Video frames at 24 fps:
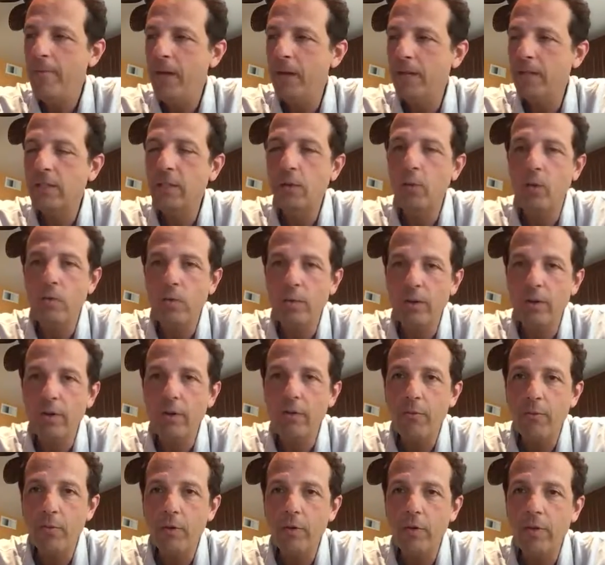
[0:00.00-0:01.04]
And so we're really
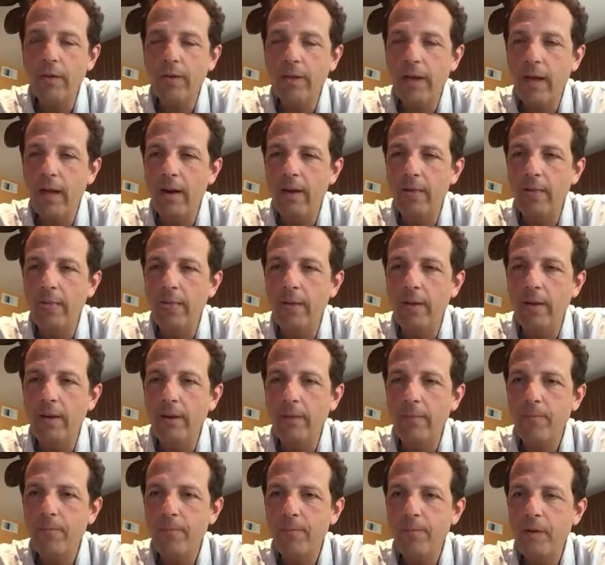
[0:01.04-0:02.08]
thrilled out
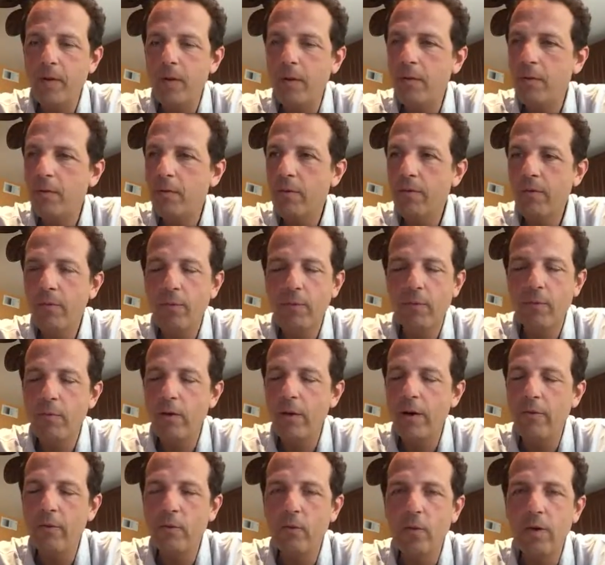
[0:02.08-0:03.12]
of, you know,
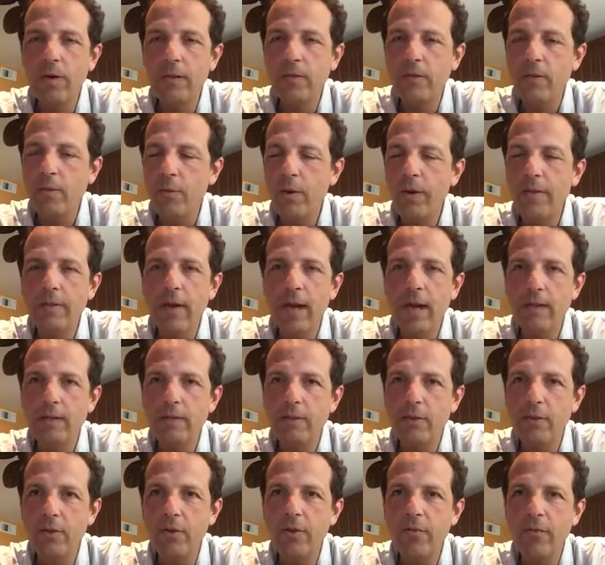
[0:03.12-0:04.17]
whatever it was,
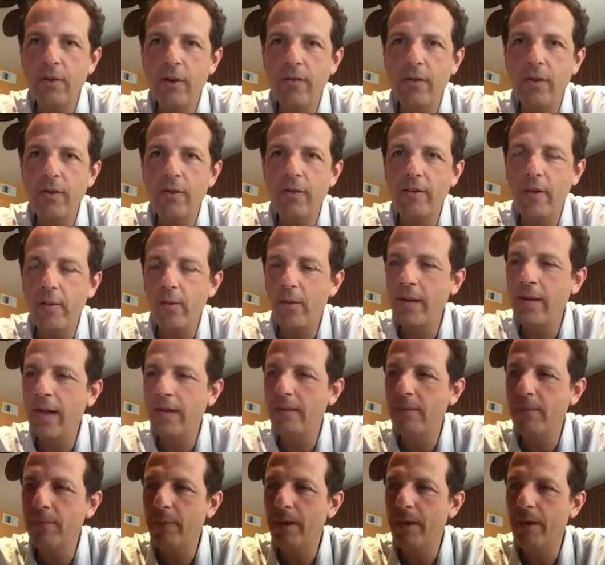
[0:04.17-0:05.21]
3,000, 3,500 that we
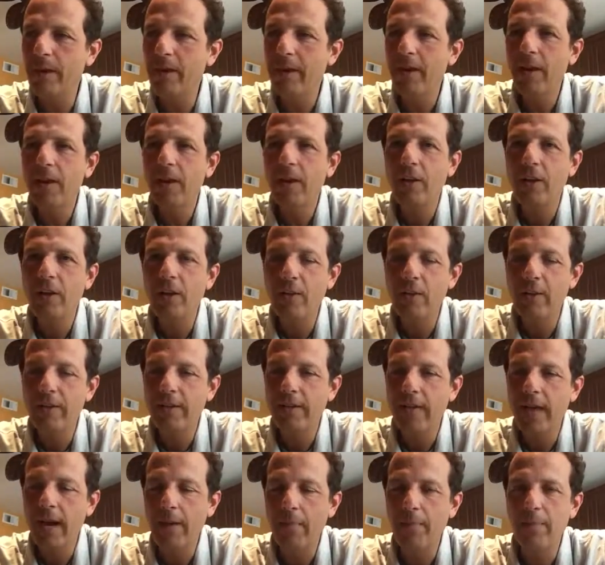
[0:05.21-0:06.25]
got to be, you know, in
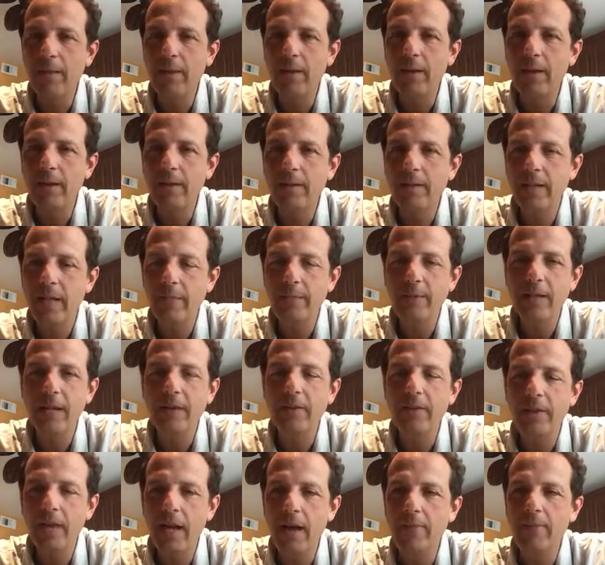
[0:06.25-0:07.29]
the top
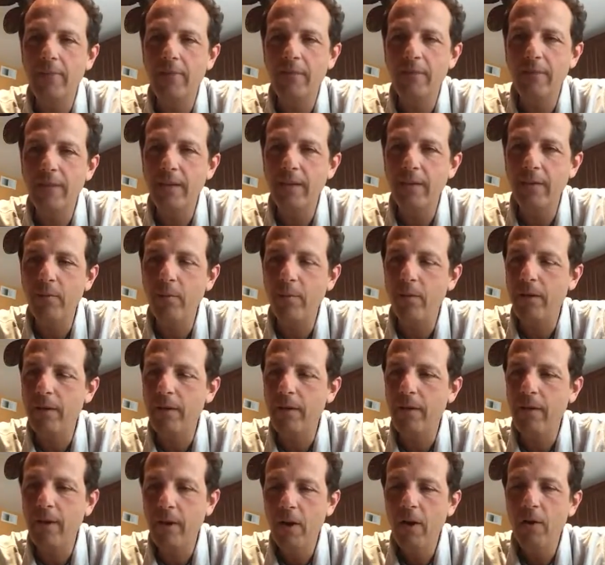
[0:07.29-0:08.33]
10 or top 15. We're
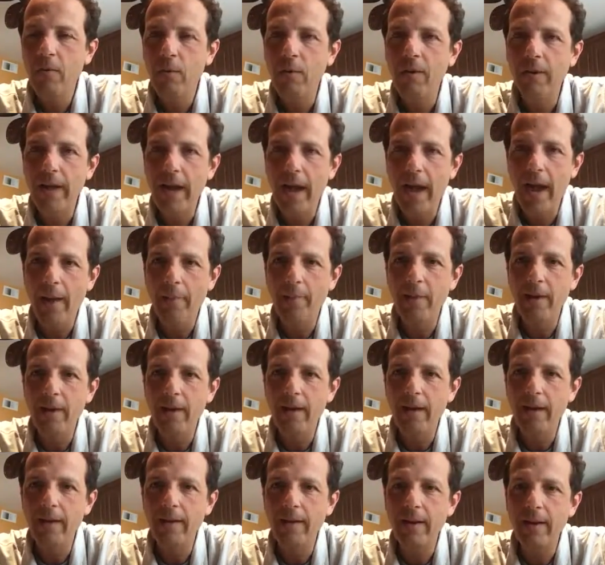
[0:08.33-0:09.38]
really, really
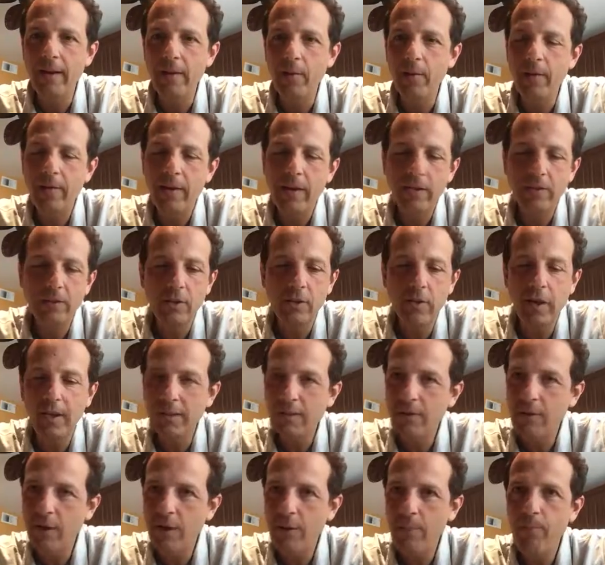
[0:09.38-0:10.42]
happy. And we think it's a
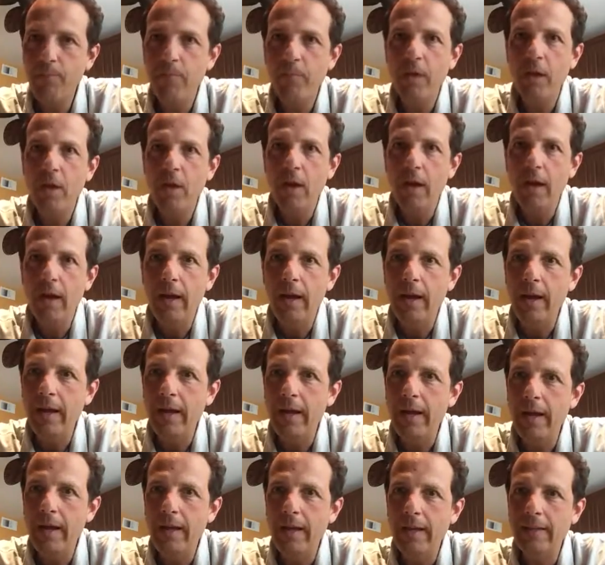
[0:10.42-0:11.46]
great script.
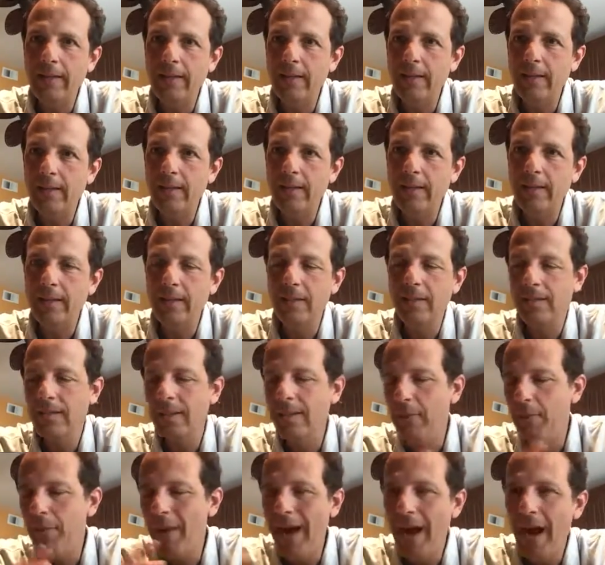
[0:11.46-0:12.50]
It's
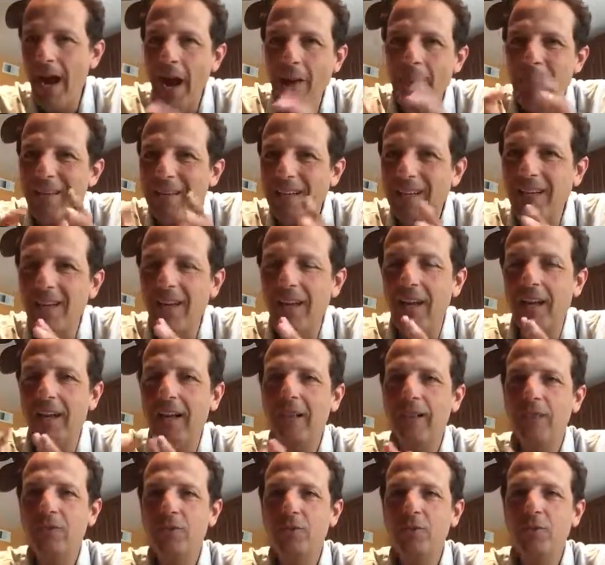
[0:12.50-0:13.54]
in the
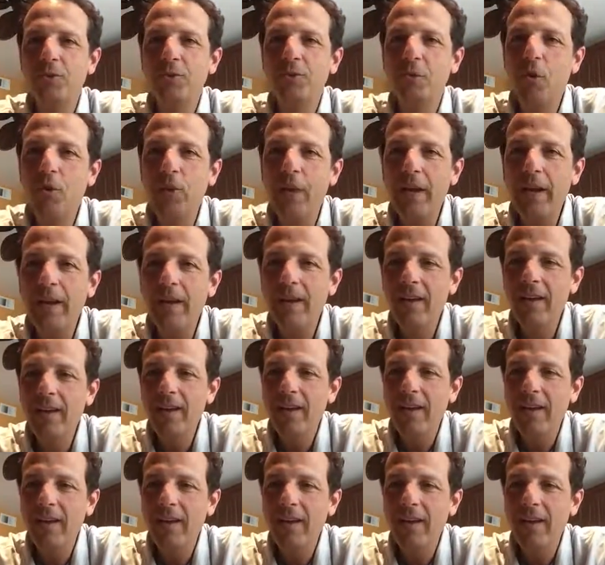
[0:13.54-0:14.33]
biopic, true story